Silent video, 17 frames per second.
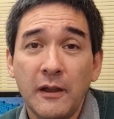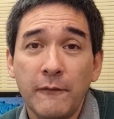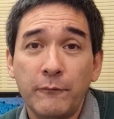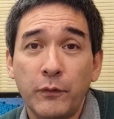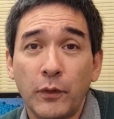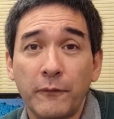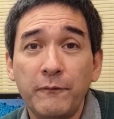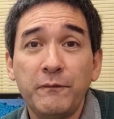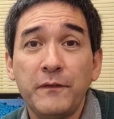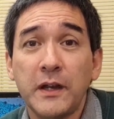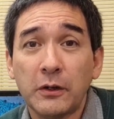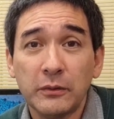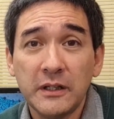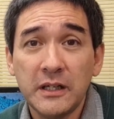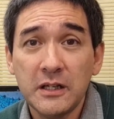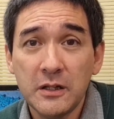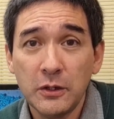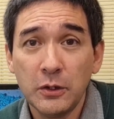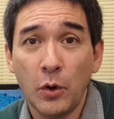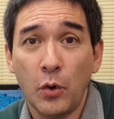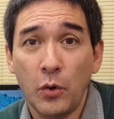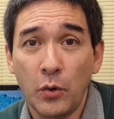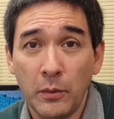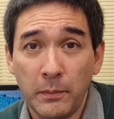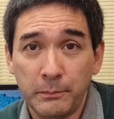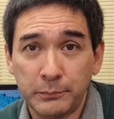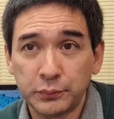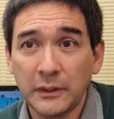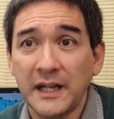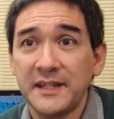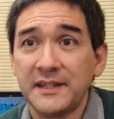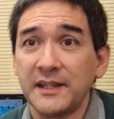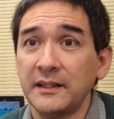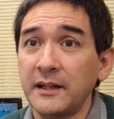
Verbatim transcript: for fairly low price.